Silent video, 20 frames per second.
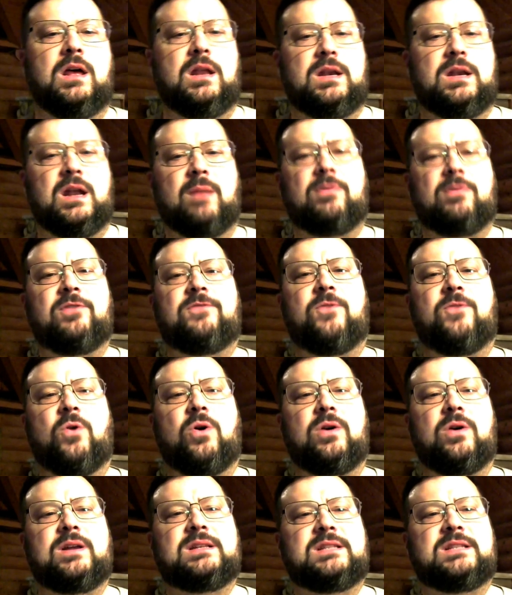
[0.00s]
Number
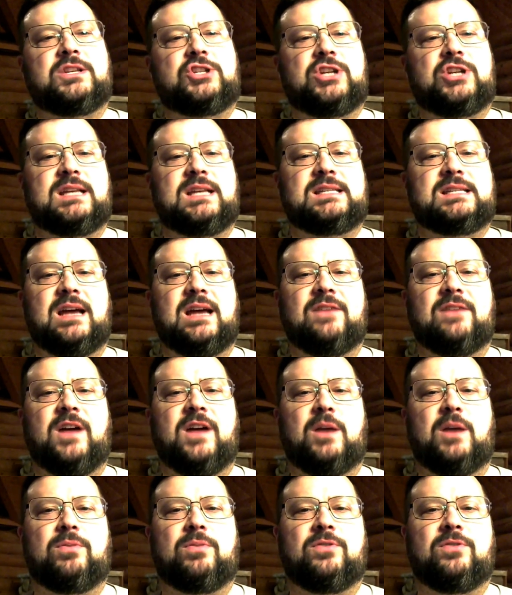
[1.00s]
4 is the Chase
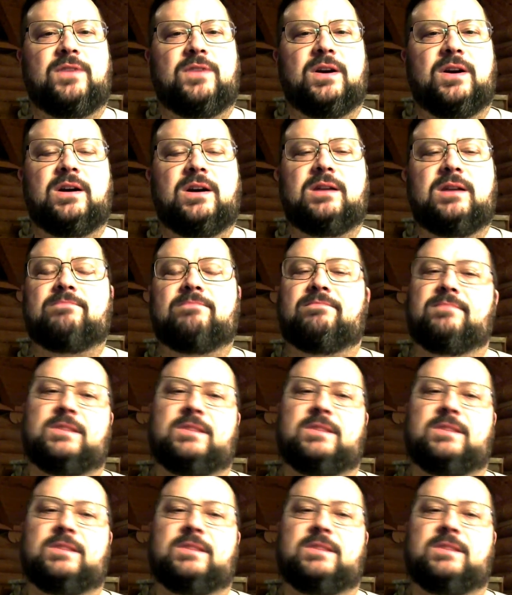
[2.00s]
Sapphire Preferred.